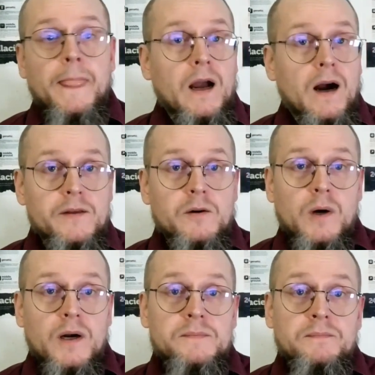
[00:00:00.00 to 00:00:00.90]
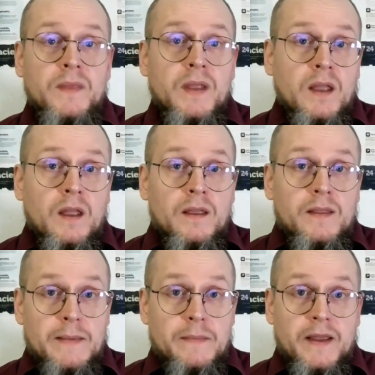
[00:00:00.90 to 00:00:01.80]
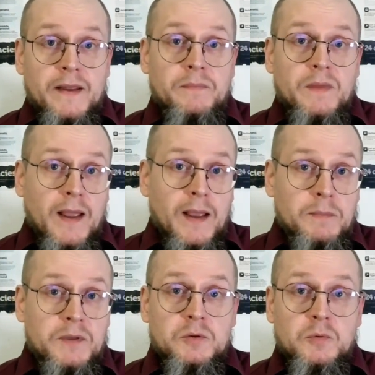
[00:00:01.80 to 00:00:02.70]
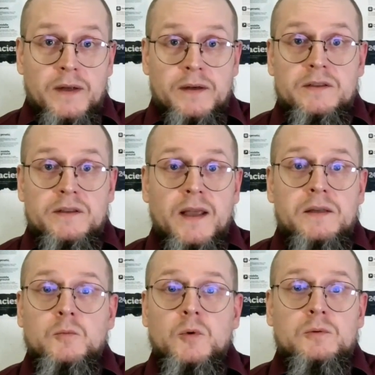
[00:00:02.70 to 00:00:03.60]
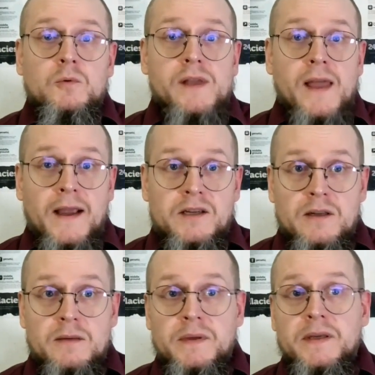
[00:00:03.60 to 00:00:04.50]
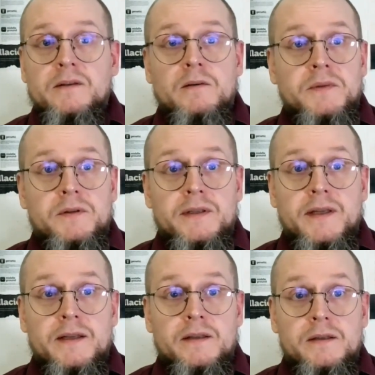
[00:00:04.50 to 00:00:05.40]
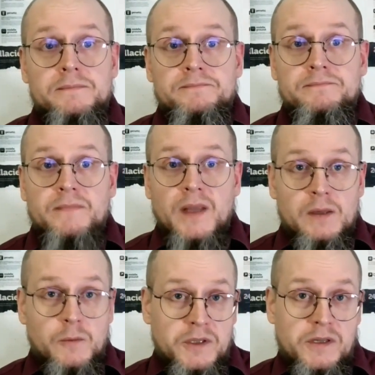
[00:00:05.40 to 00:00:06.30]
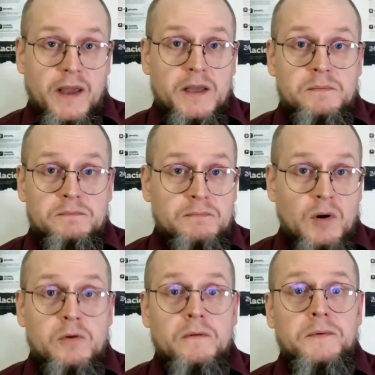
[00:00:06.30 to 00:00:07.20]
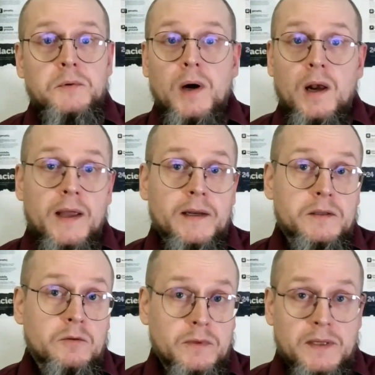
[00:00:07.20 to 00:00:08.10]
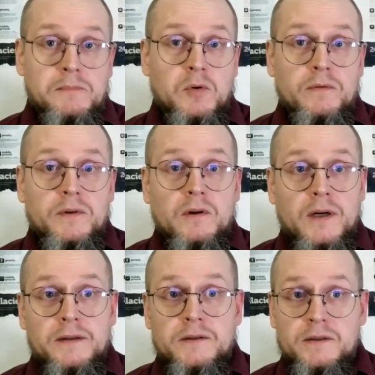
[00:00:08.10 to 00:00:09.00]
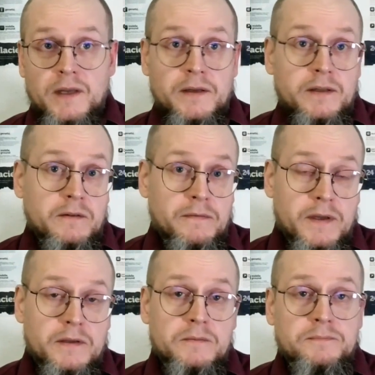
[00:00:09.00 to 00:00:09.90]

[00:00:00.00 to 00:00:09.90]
Otherwise, they may help you to understand what was actually being communicated, in which case both of you are likely to improve your understanding of things.